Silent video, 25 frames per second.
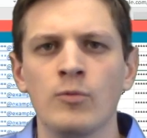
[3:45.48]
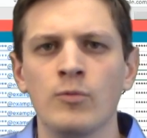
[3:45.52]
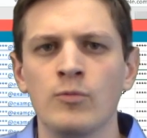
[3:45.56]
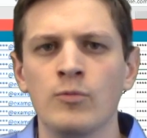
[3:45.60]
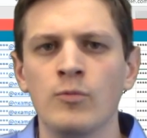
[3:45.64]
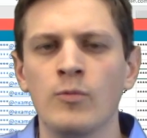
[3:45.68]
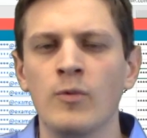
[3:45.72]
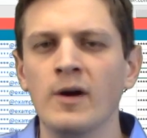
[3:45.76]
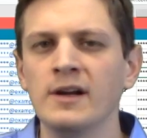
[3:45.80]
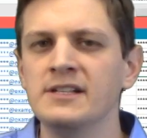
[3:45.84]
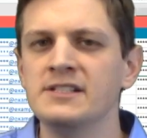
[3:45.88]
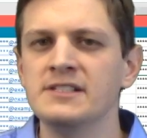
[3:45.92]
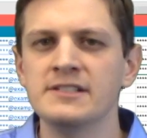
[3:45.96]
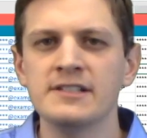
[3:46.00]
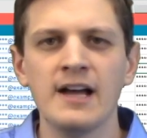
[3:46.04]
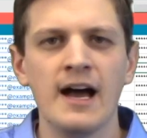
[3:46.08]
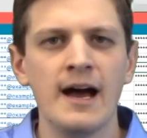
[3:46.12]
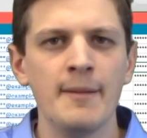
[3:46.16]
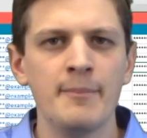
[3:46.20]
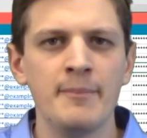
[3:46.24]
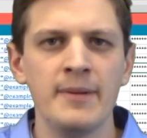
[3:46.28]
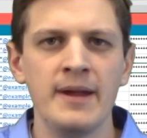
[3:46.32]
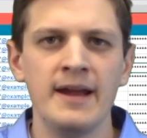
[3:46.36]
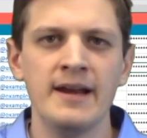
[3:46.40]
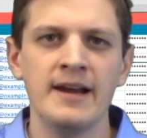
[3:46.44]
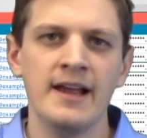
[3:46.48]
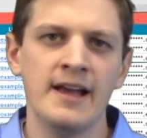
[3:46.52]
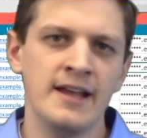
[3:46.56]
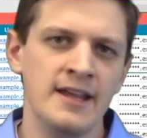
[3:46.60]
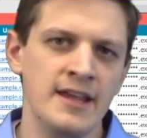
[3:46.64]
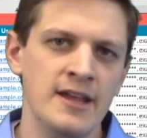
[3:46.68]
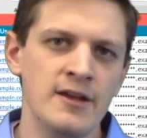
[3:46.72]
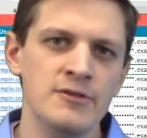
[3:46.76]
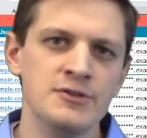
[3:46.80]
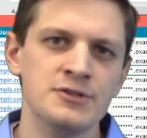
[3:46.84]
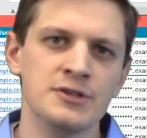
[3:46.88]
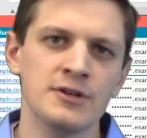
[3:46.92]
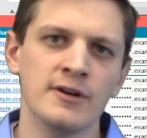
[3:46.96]
what's stopping a
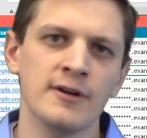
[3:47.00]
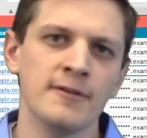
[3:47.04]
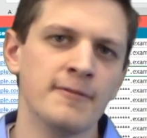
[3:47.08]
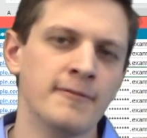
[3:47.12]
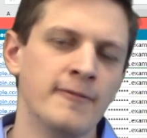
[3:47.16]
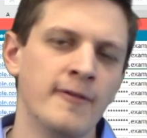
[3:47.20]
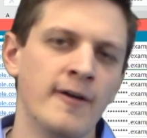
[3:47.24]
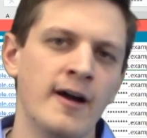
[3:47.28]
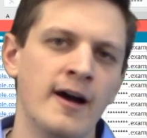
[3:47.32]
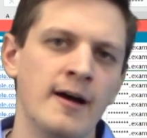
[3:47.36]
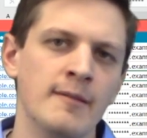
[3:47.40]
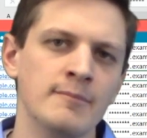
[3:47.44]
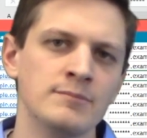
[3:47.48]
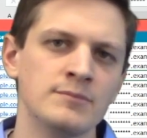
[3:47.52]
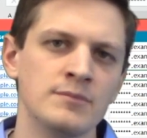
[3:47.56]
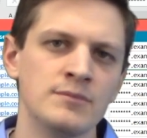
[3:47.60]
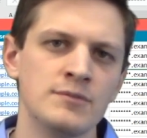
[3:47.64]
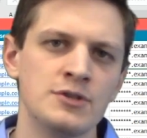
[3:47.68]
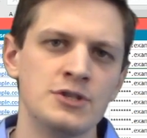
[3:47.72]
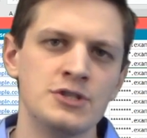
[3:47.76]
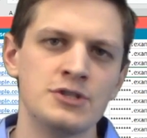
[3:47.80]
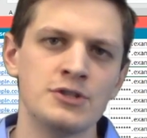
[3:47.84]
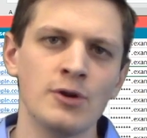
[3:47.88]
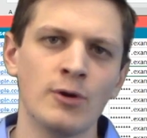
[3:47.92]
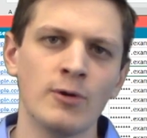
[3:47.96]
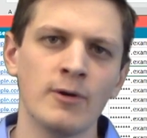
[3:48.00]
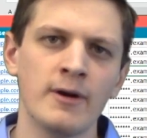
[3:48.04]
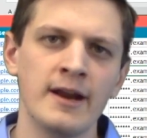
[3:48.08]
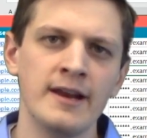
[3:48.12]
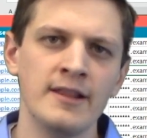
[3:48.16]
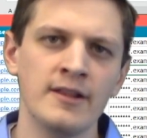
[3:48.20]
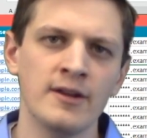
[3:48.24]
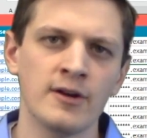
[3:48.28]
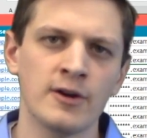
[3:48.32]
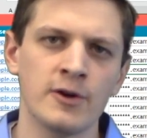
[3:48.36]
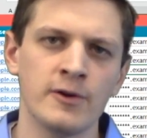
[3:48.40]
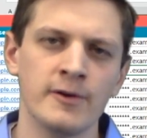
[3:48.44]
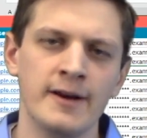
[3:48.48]
user from storing
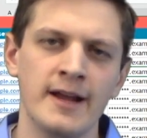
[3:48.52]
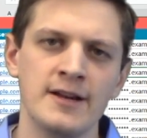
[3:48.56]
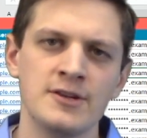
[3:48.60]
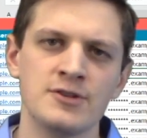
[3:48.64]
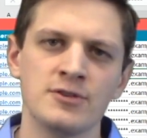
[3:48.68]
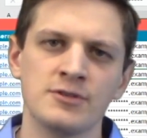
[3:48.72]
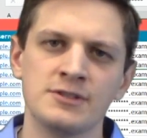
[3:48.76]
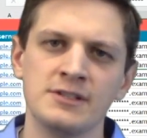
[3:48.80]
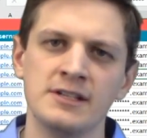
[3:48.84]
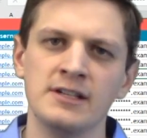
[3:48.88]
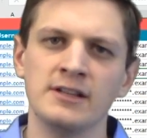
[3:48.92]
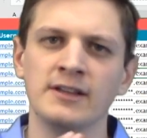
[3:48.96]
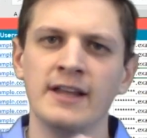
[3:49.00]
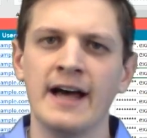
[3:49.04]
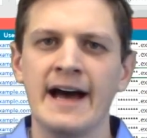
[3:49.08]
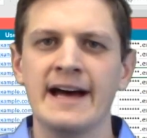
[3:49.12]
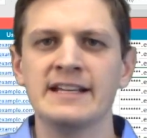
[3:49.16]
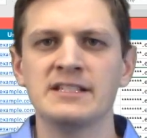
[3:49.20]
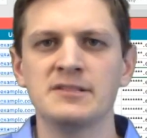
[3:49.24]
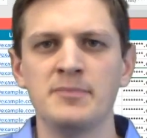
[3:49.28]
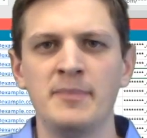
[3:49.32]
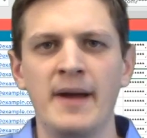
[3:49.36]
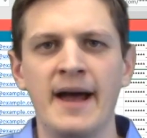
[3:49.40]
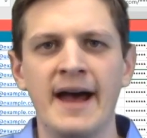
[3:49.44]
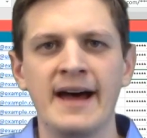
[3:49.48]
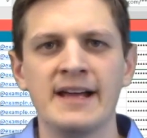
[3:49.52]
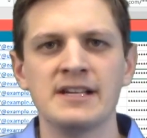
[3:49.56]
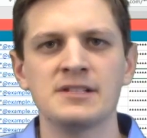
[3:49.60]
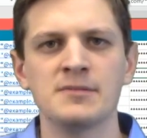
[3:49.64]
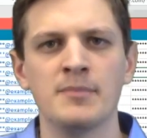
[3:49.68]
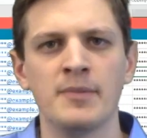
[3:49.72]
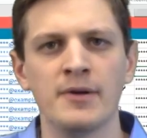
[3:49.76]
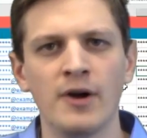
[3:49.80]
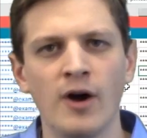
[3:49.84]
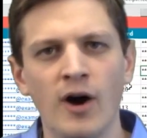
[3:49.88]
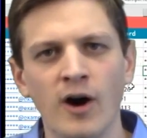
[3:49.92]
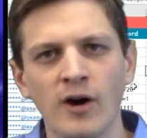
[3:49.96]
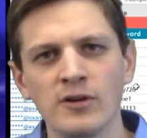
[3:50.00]
their credentials in LastPass,
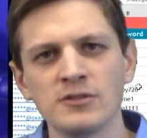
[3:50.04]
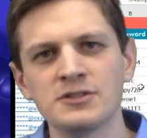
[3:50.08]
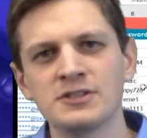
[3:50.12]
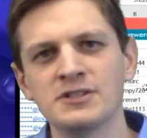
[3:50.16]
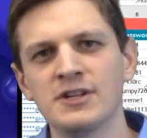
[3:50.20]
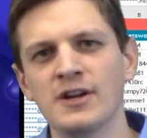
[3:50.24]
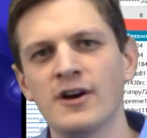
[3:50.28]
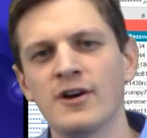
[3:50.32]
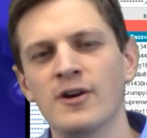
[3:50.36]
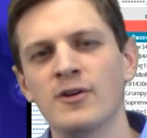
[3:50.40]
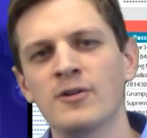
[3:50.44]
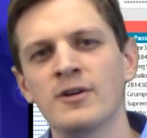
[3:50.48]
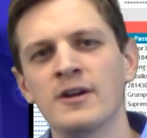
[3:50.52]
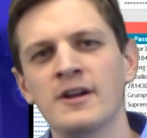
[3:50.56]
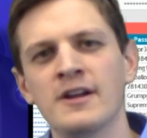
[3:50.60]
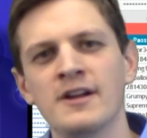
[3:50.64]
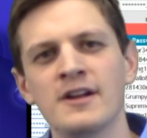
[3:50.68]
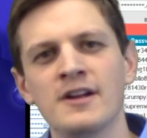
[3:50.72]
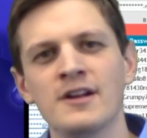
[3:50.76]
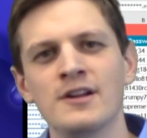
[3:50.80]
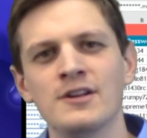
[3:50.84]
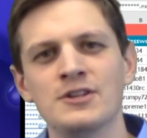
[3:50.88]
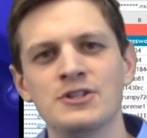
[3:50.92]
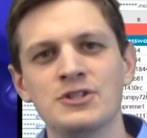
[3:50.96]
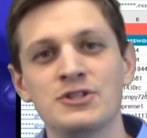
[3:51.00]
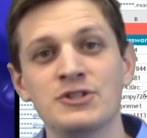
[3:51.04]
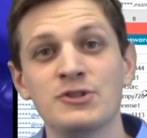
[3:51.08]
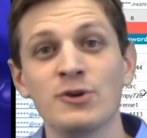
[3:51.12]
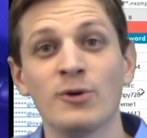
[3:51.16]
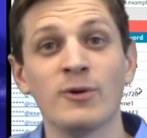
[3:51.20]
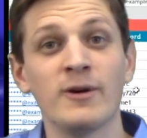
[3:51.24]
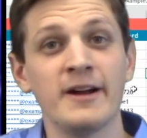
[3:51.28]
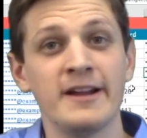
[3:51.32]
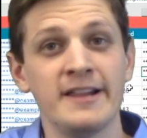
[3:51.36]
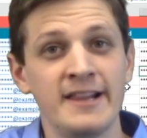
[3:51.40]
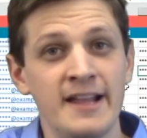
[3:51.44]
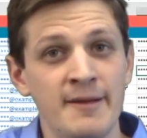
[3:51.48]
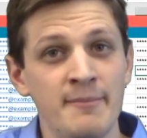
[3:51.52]
but also
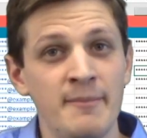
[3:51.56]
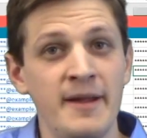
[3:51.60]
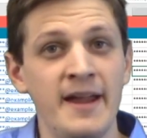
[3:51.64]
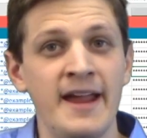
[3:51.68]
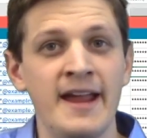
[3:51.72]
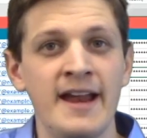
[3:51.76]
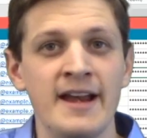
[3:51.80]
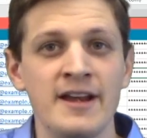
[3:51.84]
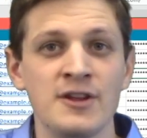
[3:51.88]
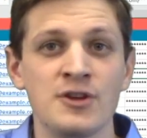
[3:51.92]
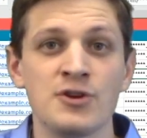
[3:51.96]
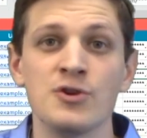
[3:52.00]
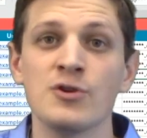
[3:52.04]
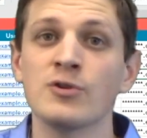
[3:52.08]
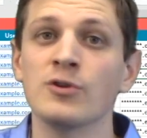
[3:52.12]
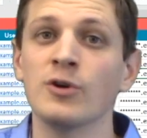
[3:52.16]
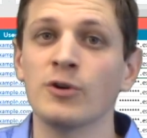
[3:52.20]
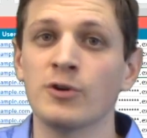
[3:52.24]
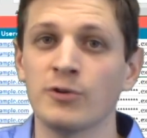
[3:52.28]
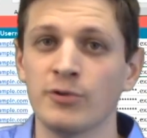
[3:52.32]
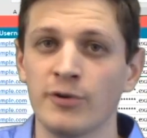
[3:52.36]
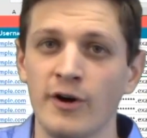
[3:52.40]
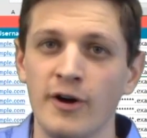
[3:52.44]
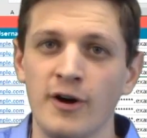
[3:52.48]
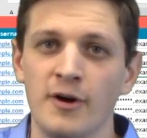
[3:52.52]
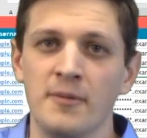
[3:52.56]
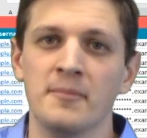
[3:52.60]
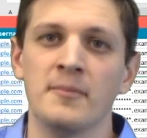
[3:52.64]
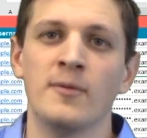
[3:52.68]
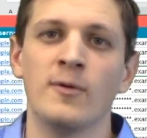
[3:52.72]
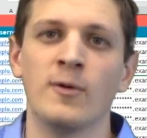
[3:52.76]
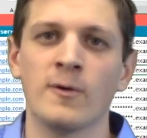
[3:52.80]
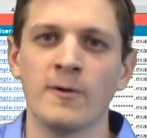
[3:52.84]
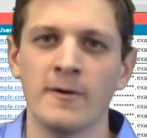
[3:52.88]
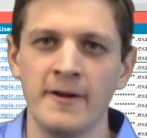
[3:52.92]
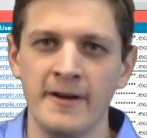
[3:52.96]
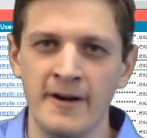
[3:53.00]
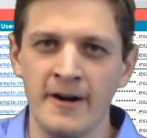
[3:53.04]
storing them in Google Chrome
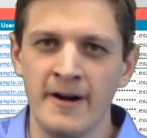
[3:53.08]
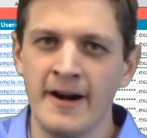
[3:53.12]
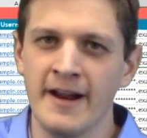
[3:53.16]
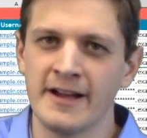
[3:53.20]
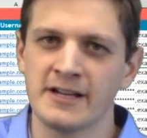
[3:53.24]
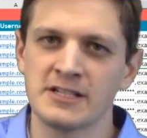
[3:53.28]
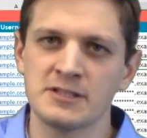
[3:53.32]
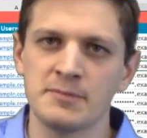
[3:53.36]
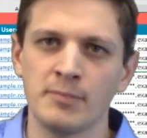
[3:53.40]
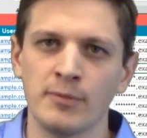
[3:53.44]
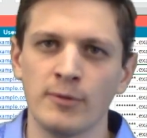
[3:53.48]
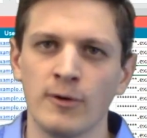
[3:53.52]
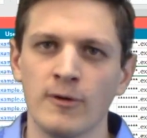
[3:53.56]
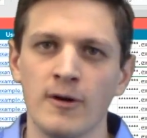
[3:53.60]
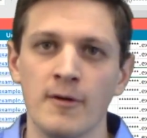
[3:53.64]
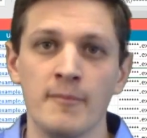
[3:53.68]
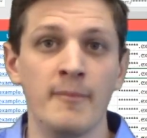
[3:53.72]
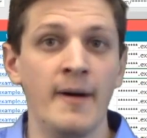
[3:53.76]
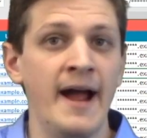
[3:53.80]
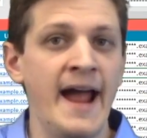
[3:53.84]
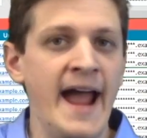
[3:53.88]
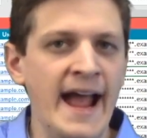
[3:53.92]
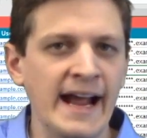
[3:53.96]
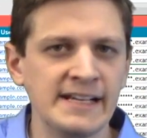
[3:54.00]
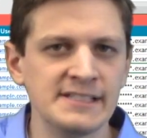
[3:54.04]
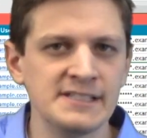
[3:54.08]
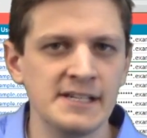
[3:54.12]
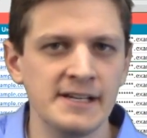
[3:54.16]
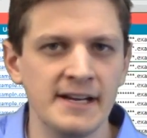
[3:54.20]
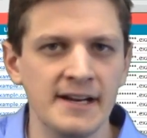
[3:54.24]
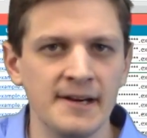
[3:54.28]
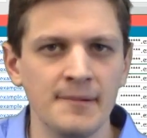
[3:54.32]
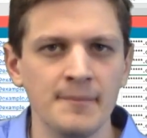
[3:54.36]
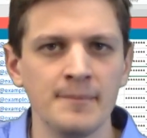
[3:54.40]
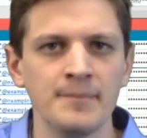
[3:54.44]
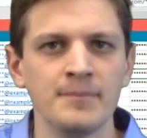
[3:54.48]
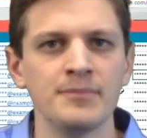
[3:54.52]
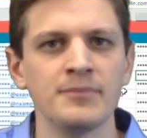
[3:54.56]
or Internet Explorer by accident?